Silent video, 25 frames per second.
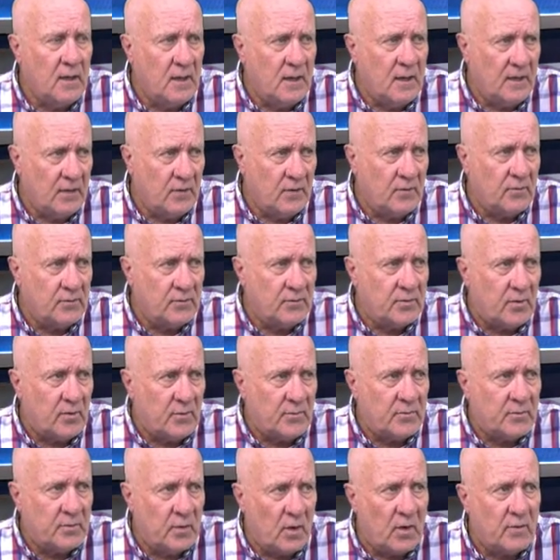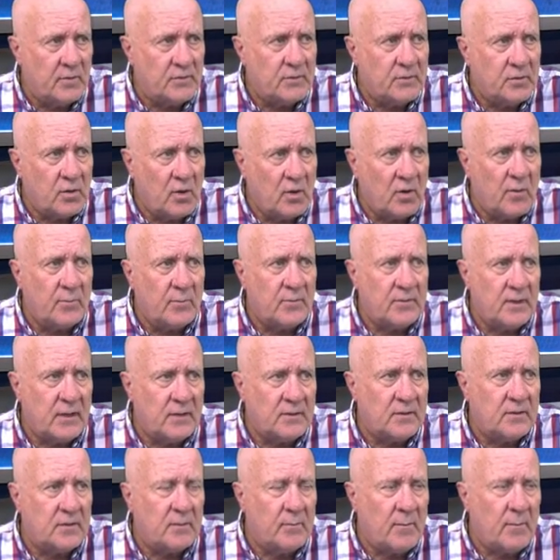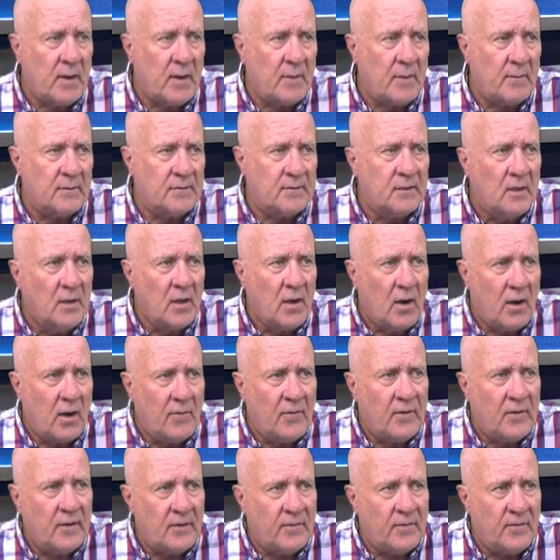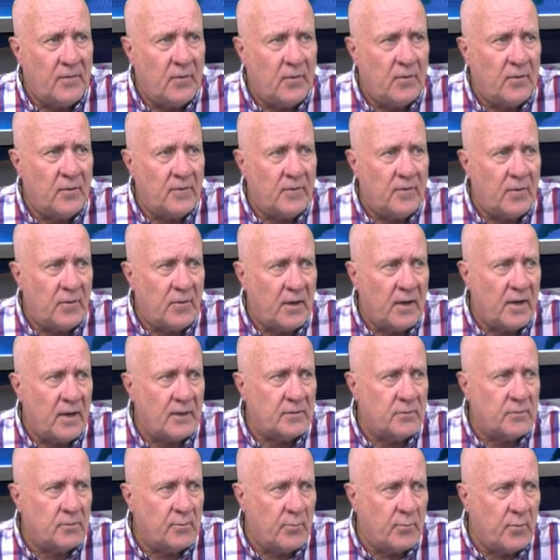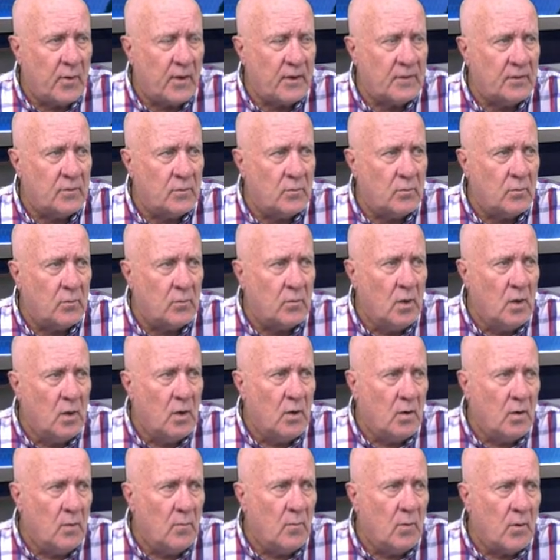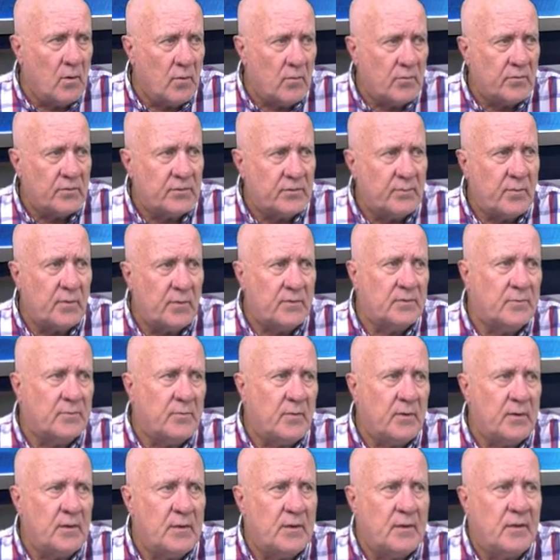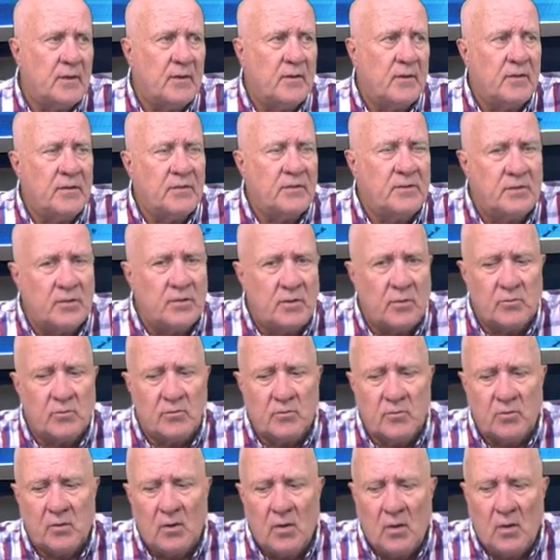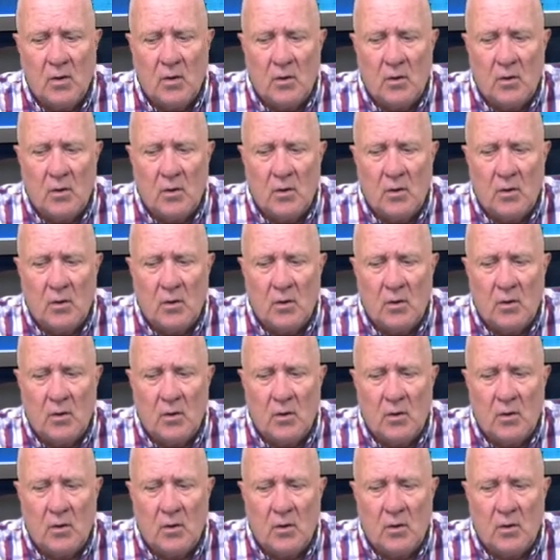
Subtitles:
it also absolves child protection departments of any further financial, practical or moral responsibility to these children